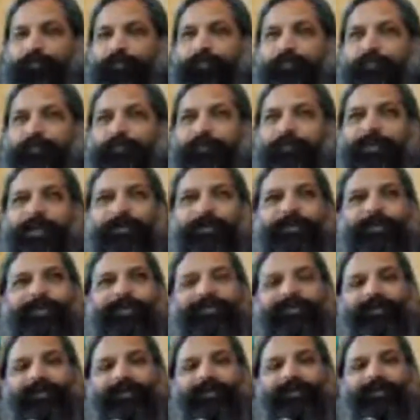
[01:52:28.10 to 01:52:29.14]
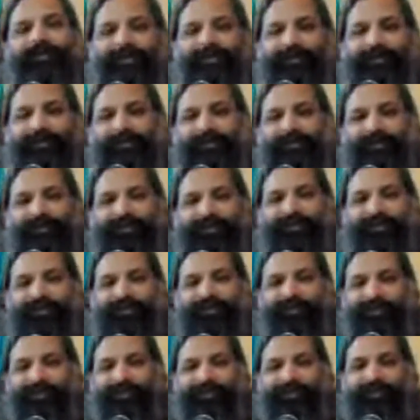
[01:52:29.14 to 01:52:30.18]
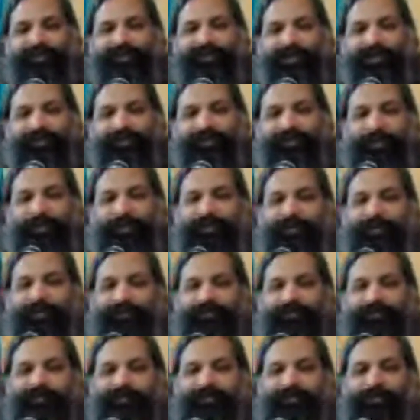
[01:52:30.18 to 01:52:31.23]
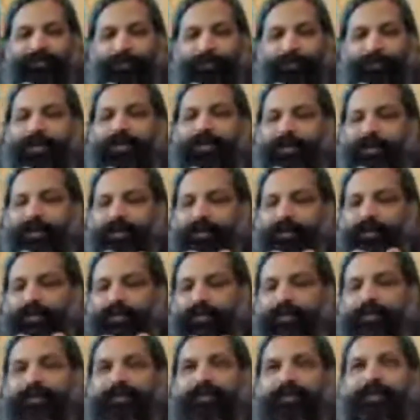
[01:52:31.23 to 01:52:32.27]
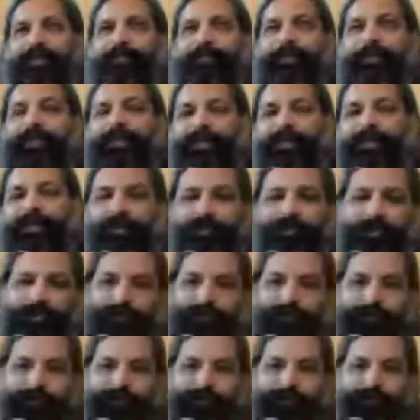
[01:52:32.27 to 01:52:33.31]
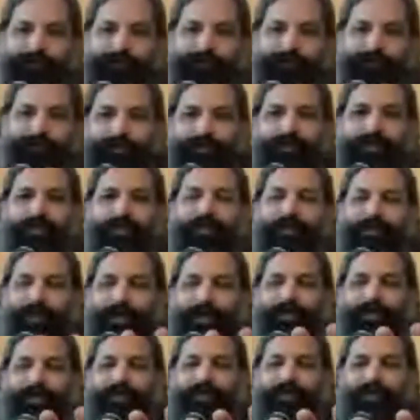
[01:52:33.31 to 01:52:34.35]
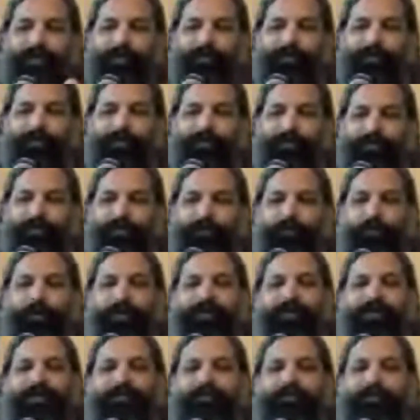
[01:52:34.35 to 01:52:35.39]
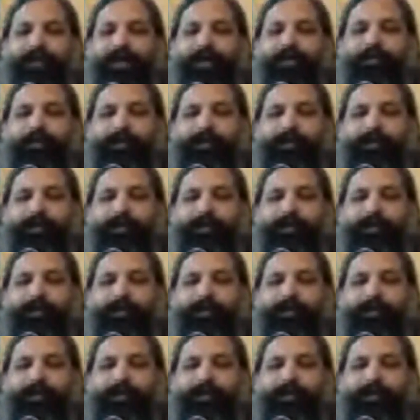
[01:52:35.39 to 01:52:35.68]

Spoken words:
Now this is the experience when this is complete. Right now, what is flower?